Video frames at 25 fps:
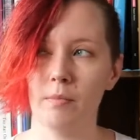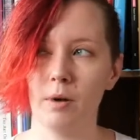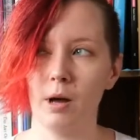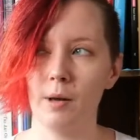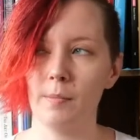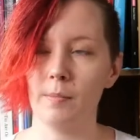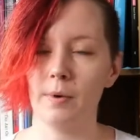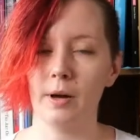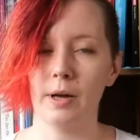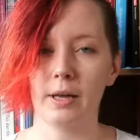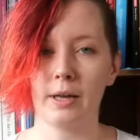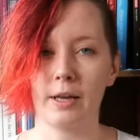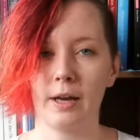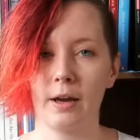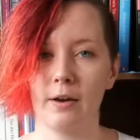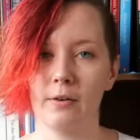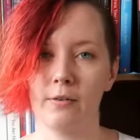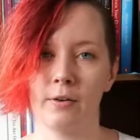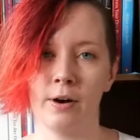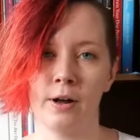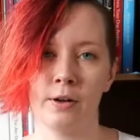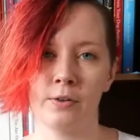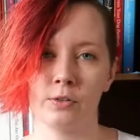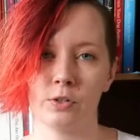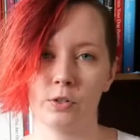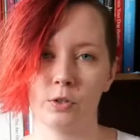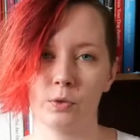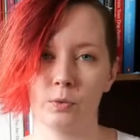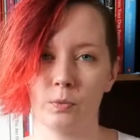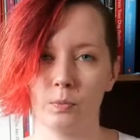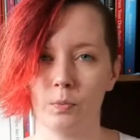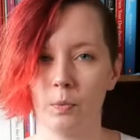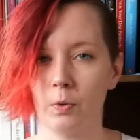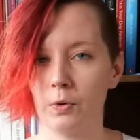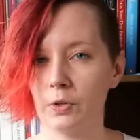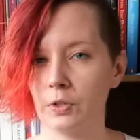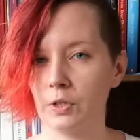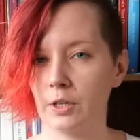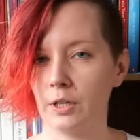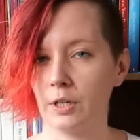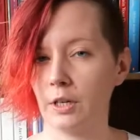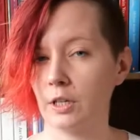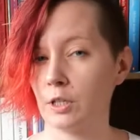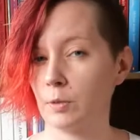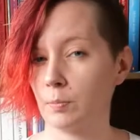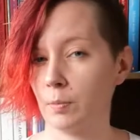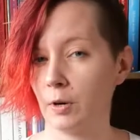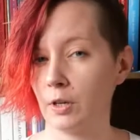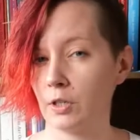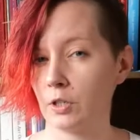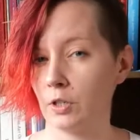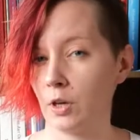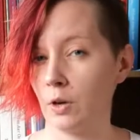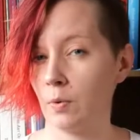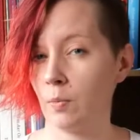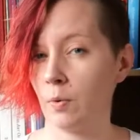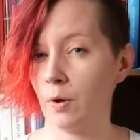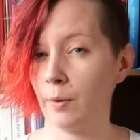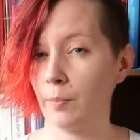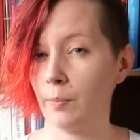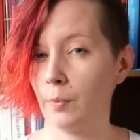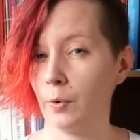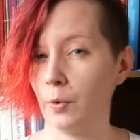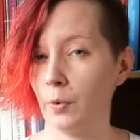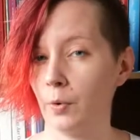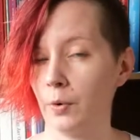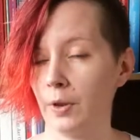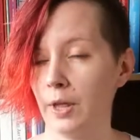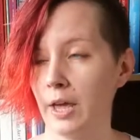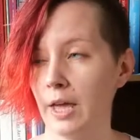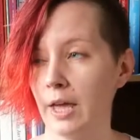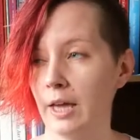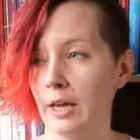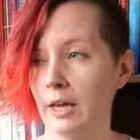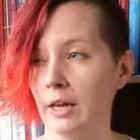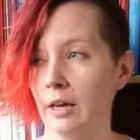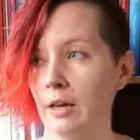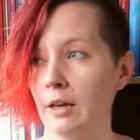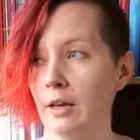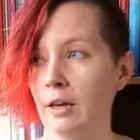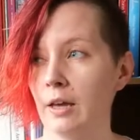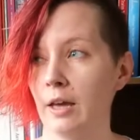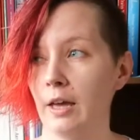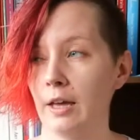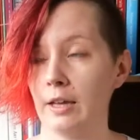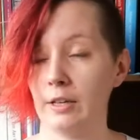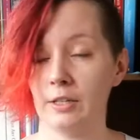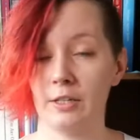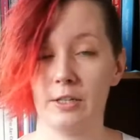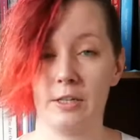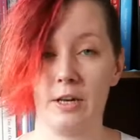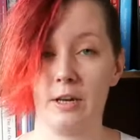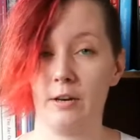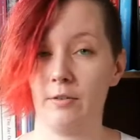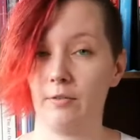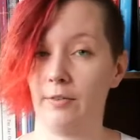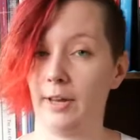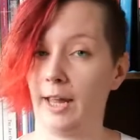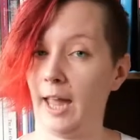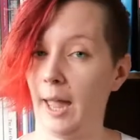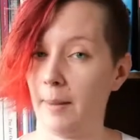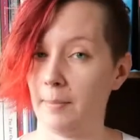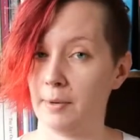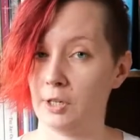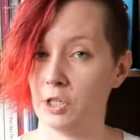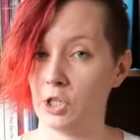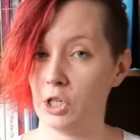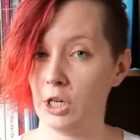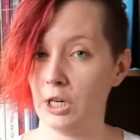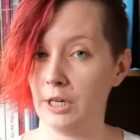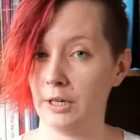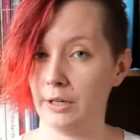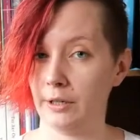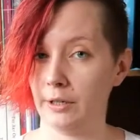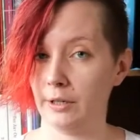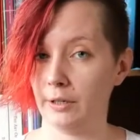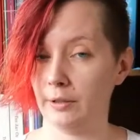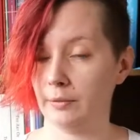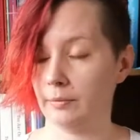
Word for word: I might get around to wanting an espresso one morning instead of a cappuccino.